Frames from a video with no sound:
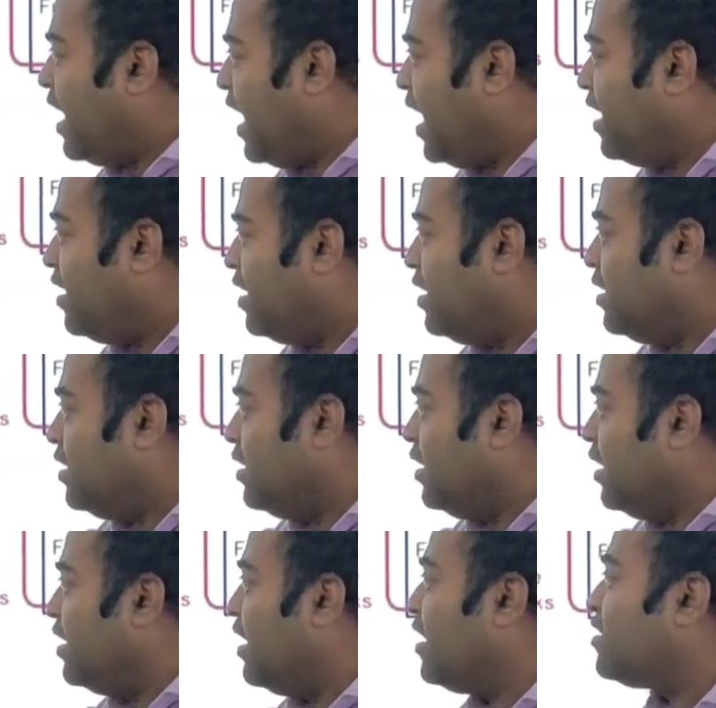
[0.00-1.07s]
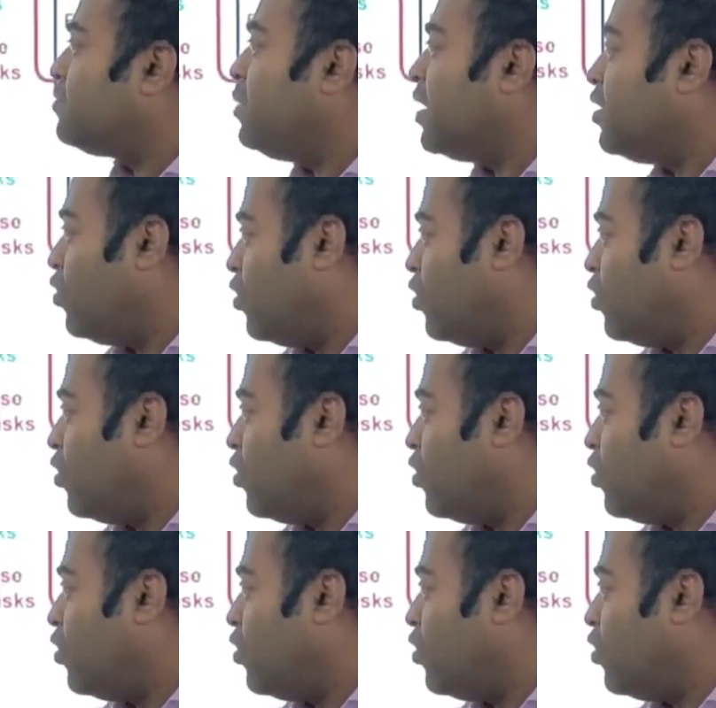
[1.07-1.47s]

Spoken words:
And last but